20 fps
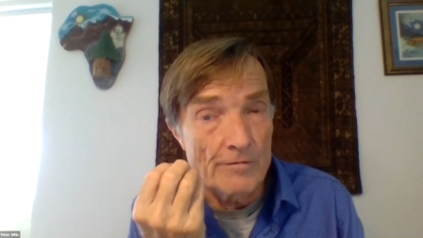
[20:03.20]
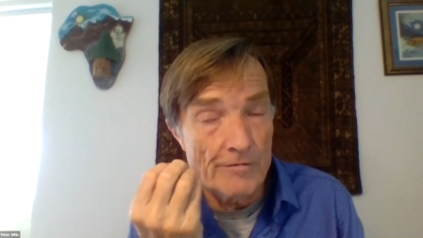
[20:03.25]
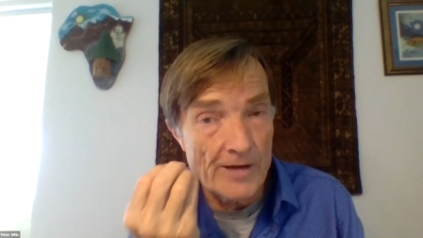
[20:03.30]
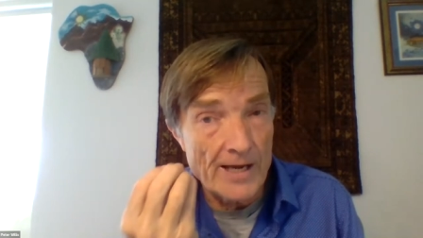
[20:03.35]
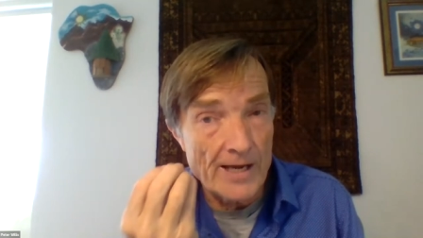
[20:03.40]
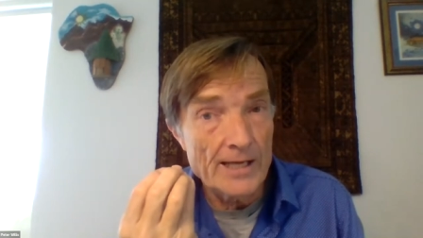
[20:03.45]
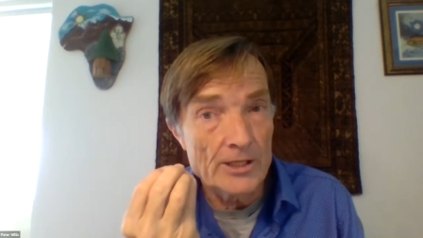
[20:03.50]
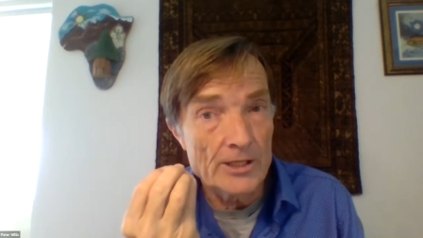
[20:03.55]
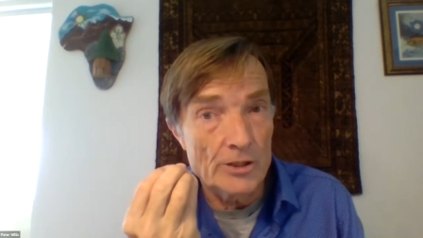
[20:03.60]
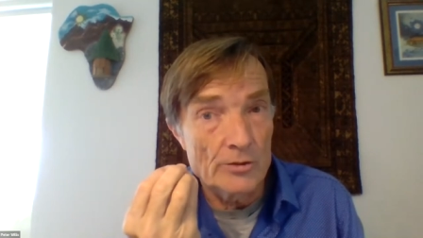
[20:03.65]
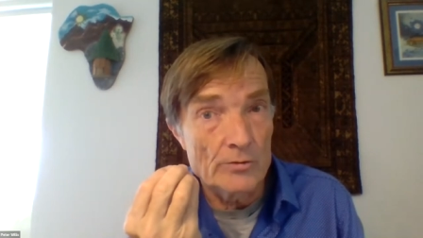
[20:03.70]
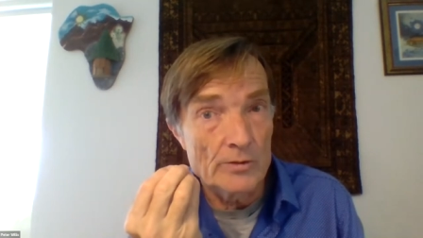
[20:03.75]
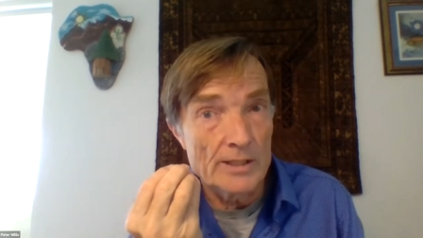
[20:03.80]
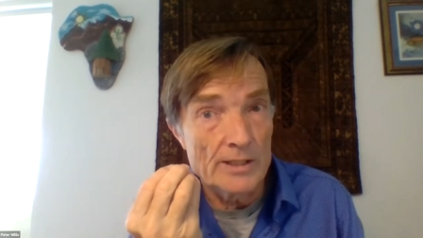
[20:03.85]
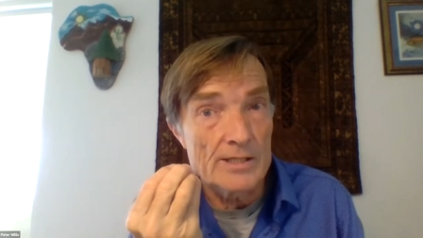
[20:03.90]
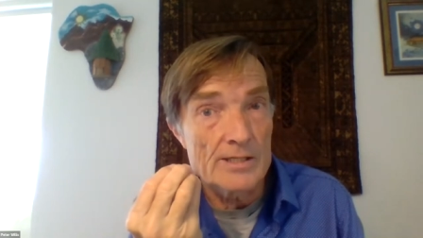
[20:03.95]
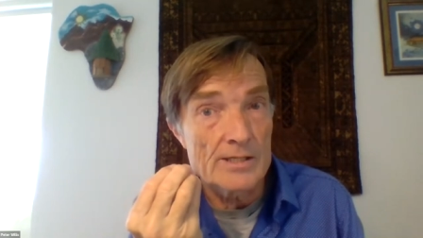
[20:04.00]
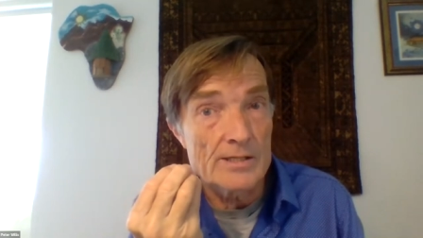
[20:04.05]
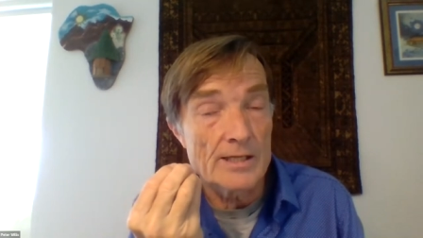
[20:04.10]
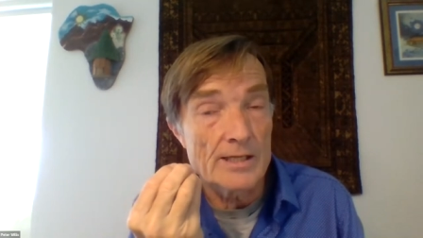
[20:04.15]
value
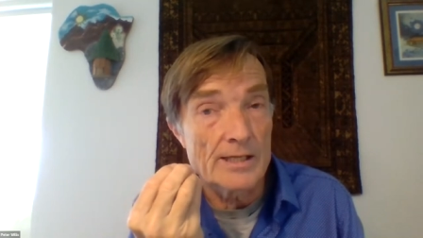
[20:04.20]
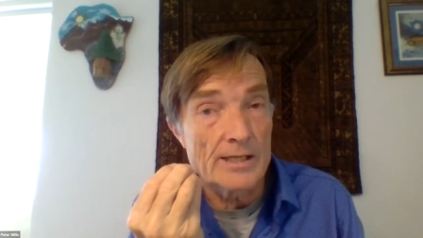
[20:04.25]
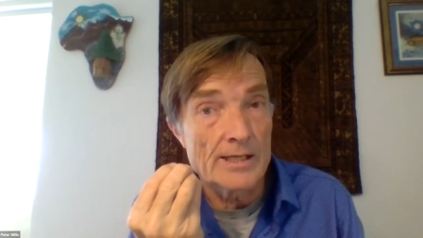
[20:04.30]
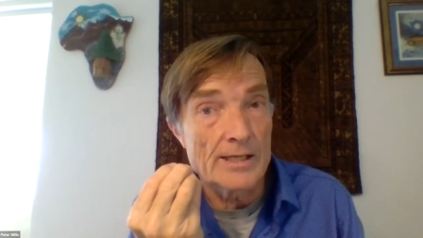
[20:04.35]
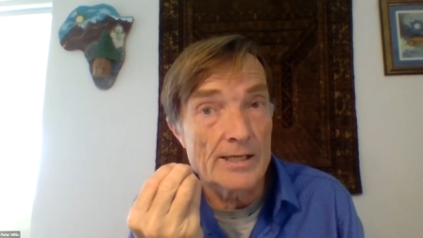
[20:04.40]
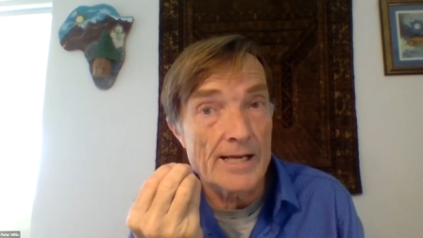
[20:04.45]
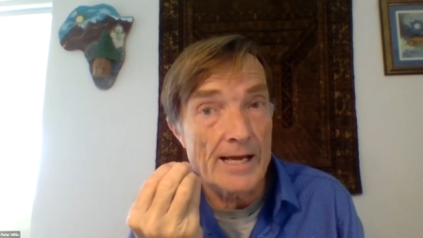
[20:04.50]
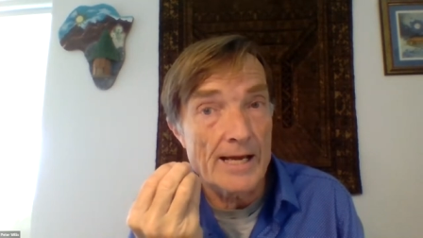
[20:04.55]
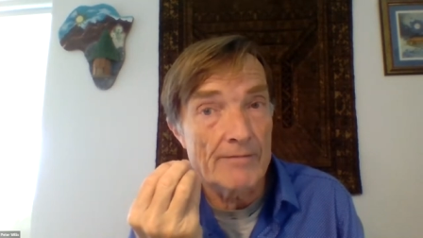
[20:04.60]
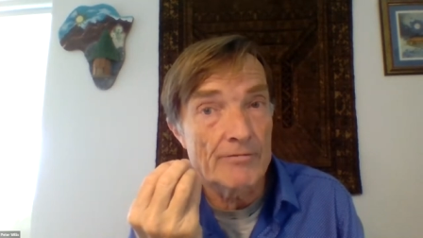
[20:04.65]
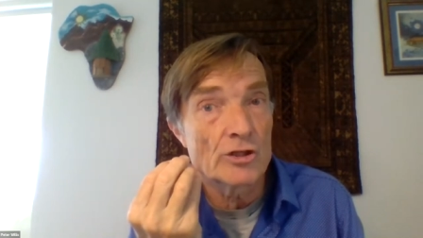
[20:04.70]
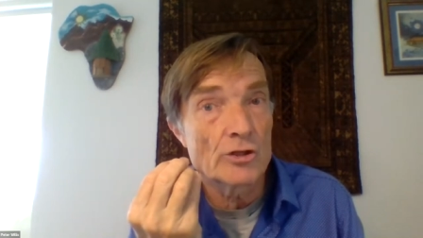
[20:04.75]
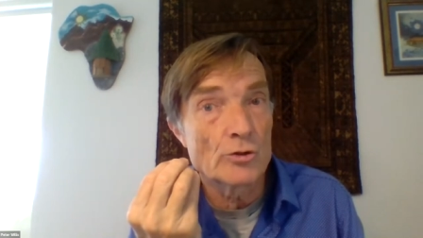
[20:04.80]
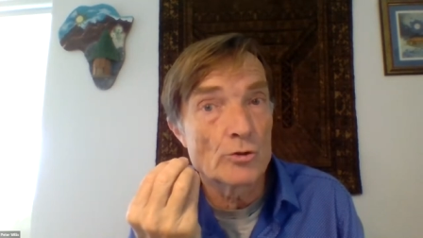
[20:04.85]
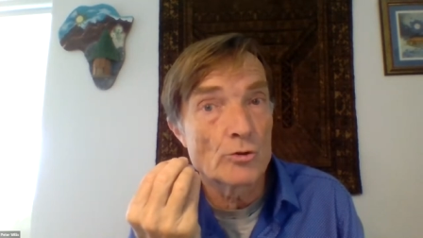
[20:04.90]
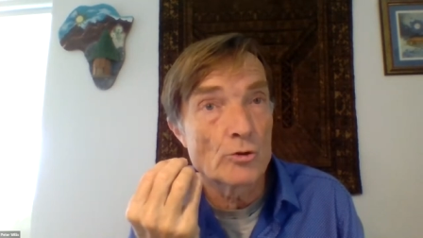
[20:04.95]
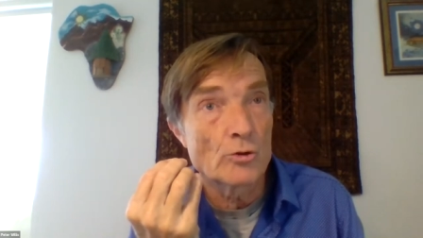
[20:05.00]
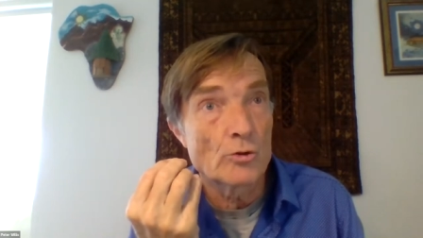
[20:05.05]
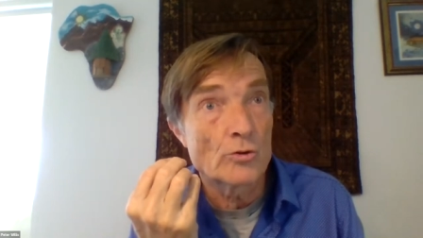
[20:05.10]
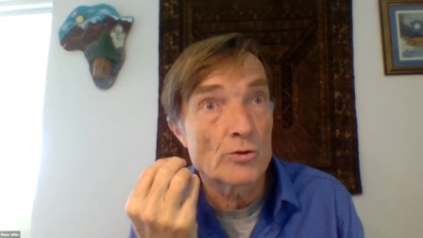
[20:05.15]
in in having
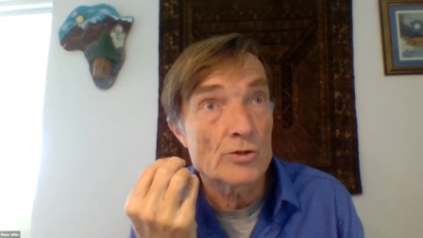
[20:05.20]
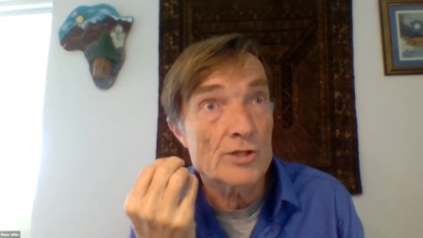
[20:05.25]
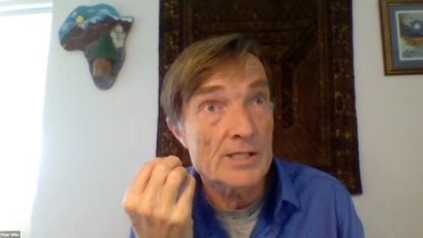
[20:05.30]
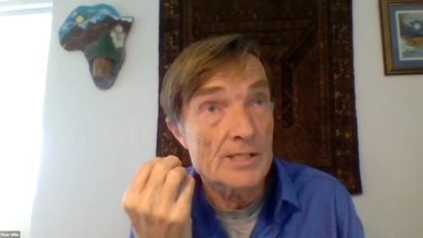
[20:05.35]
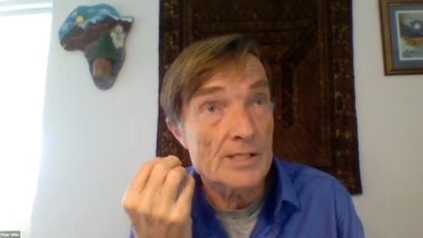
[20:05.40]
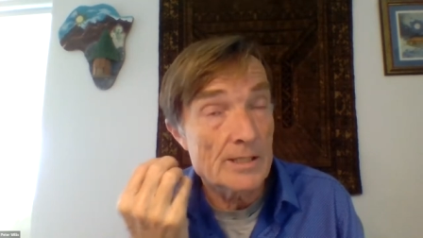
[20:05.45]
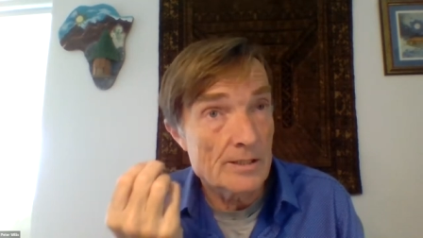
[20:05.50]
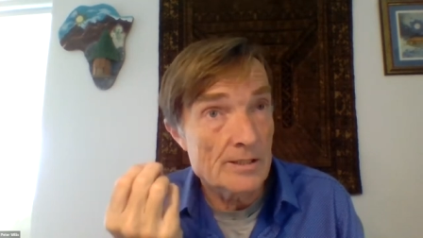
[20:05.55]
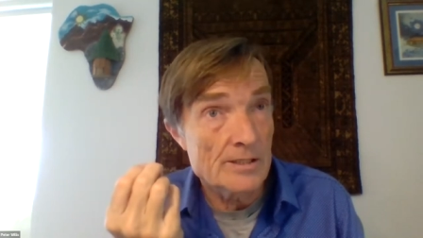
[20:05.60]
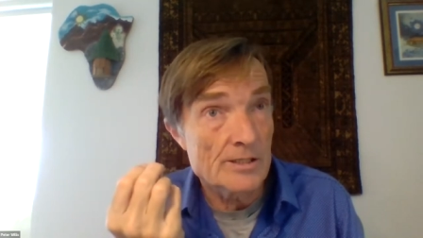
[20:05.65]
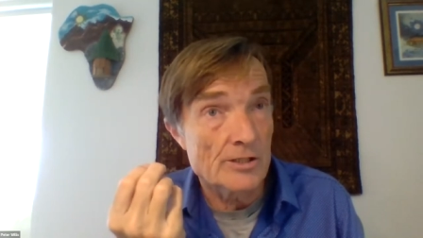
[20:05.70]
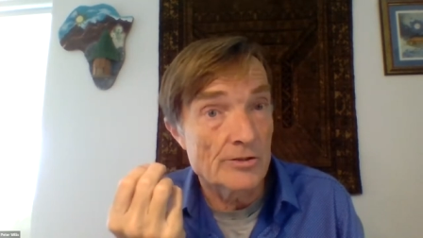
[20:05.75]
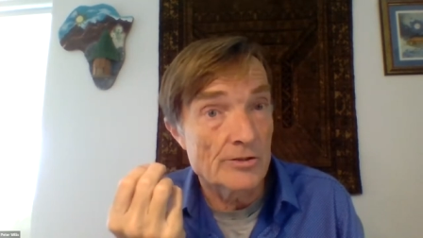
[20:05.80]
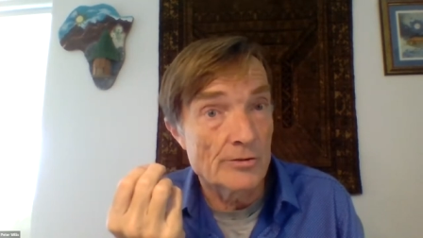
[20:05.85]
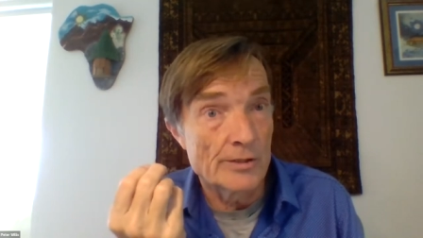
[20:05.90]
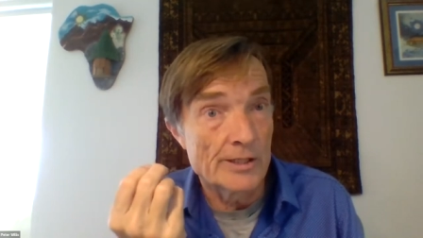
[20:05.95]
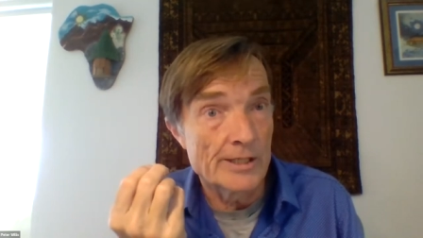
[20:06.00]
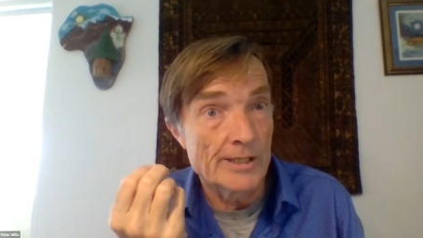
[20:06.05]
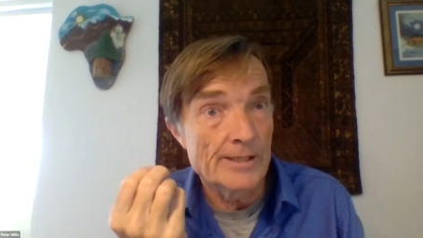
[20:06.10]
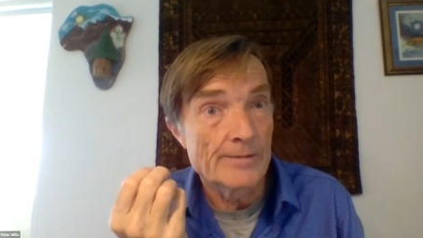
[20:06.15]
your
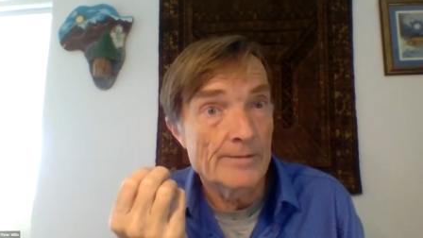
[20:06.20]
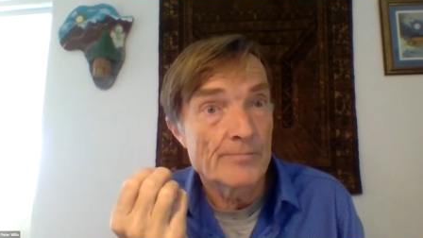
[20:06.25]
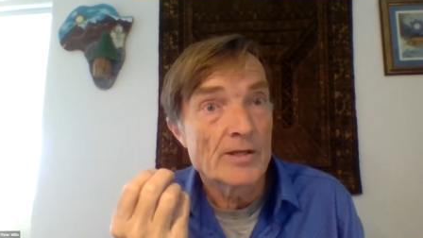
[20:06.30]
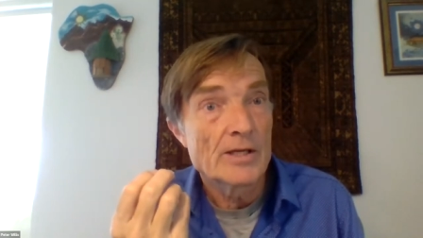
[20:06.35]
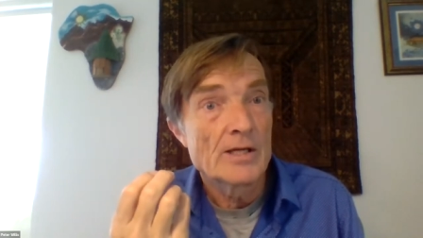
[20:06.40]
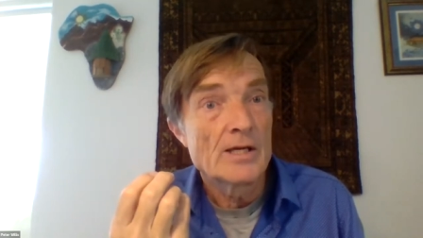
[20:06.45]
citizenry